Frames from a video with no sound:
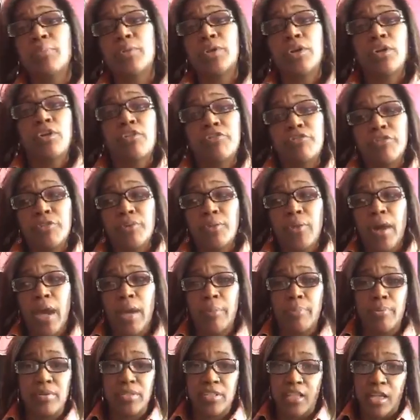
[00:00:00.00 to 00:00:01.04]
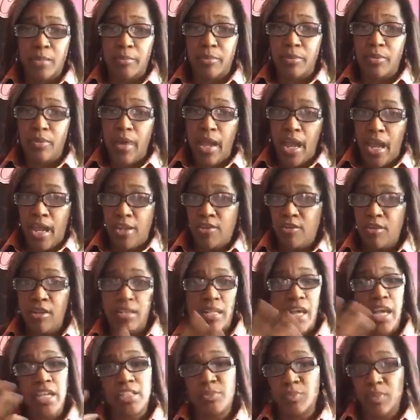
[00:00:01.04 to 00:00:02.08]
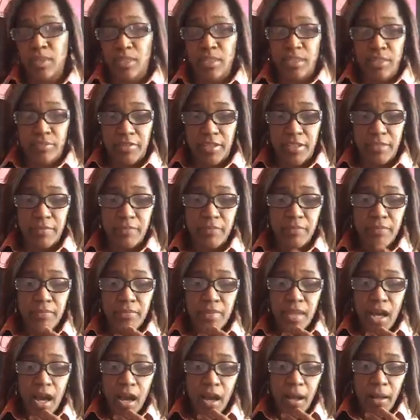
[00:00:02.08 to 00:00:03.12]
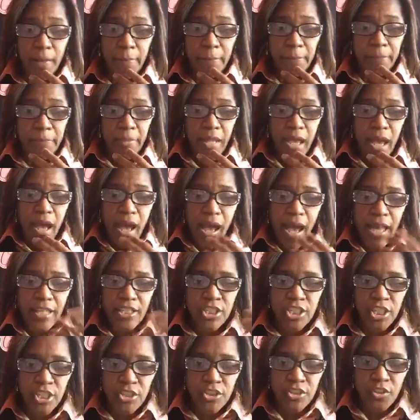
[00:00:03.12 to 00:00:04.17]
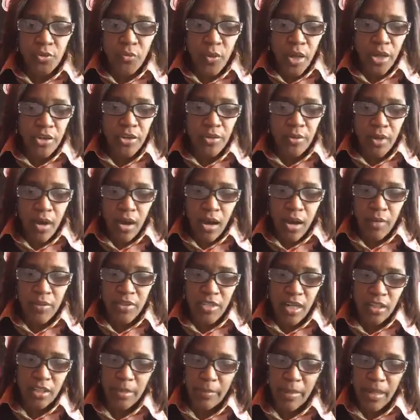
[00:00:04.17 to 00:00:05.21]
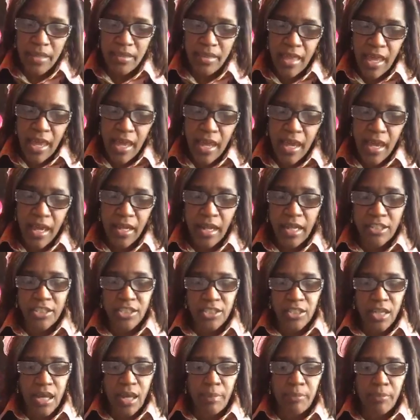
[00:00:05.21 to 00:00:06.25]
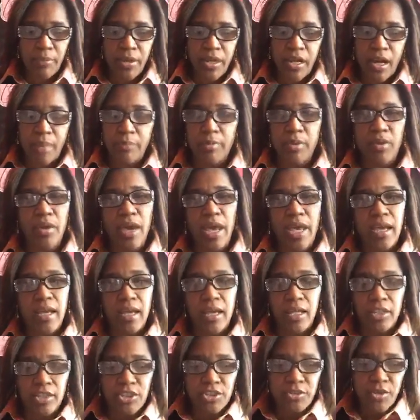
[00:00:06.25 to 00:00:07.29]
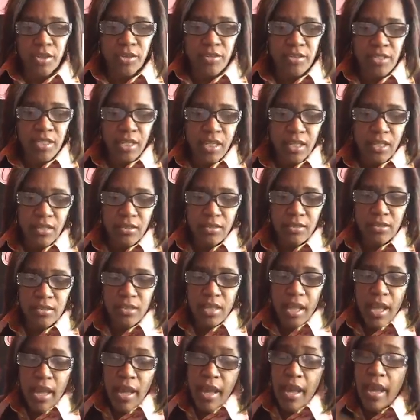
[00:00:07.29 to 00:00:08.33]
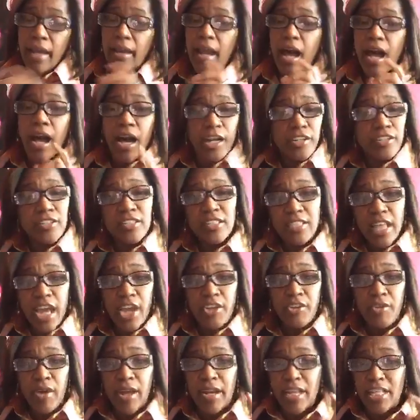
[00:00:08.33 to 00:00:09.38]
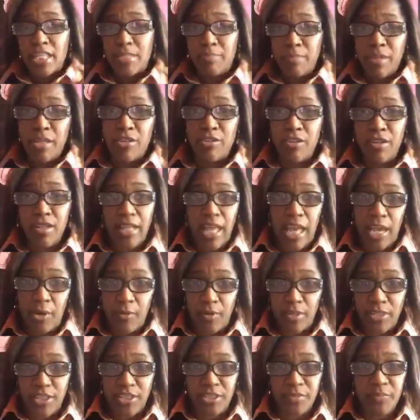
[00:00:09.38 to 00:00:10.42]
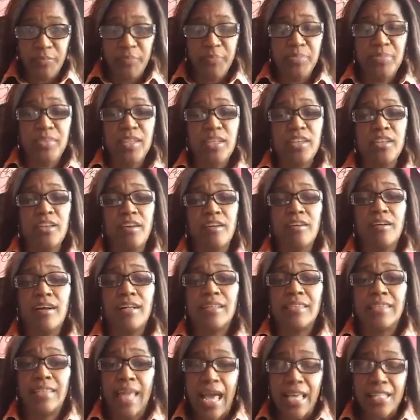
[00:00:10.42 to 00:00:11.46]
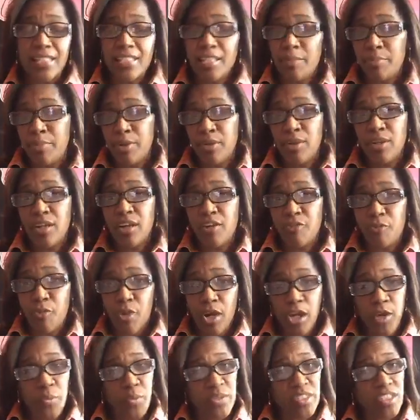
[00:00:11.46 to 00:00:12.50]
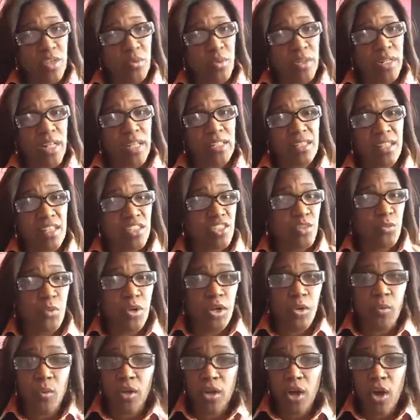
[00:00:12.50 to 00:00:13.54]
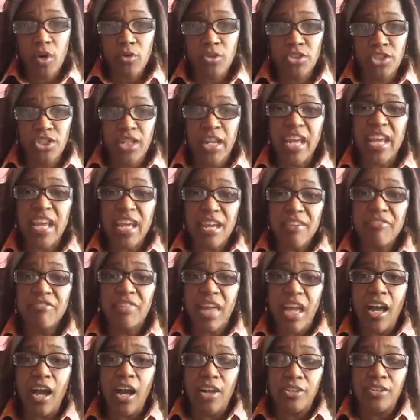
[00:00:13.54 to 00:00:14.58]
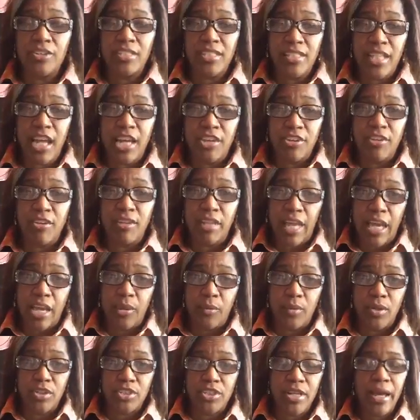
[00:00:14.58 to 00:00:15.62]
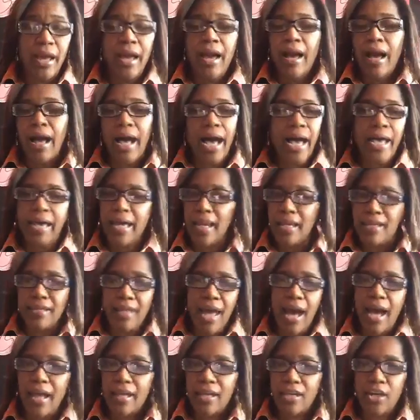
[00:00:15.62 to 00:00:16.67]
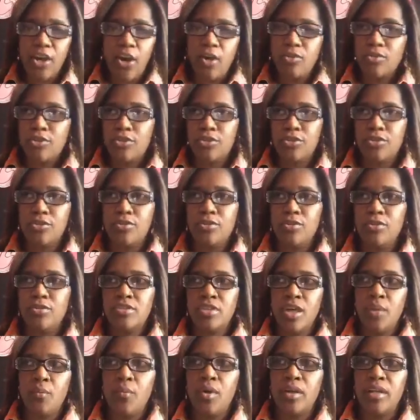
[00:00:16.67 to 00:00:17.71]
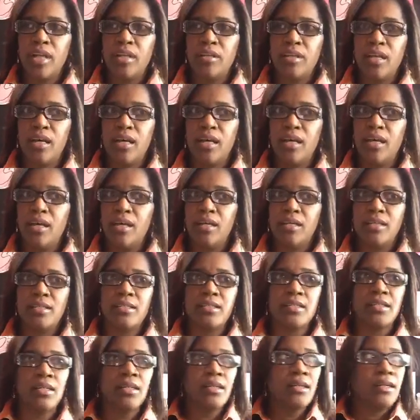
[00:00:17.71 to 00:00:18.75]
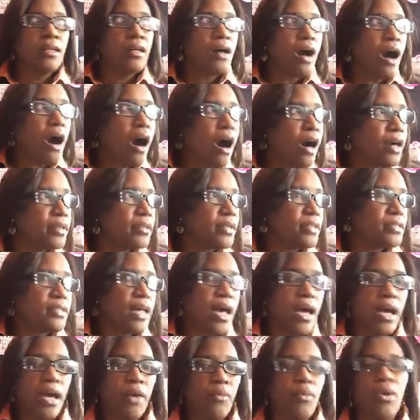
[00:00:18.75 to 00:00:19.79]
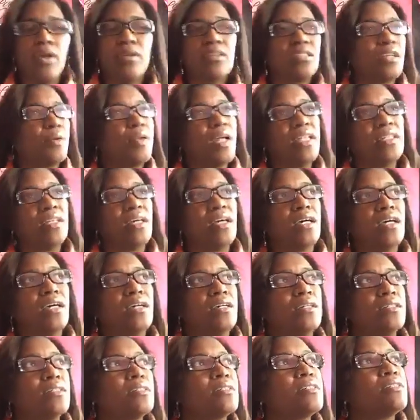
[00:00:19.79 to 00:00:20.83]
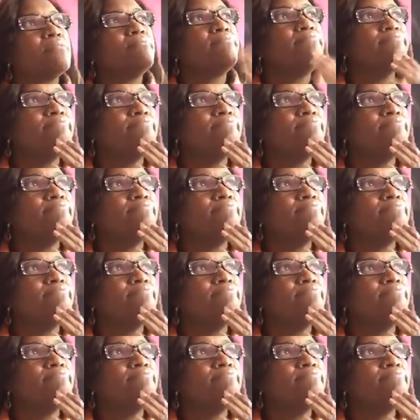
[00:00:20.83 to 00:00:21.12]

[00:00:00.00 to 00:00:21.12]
beautiful and presentable, and your clients will love it. I teach you where you are. We talked about that. And I bring up your illustrator skills, and I understand you, and I speak your language. You know, that's the beauty of working with someone that does a one-on-one coaching. If they understand your language, I cannot go to someone that does art design, well, someone that does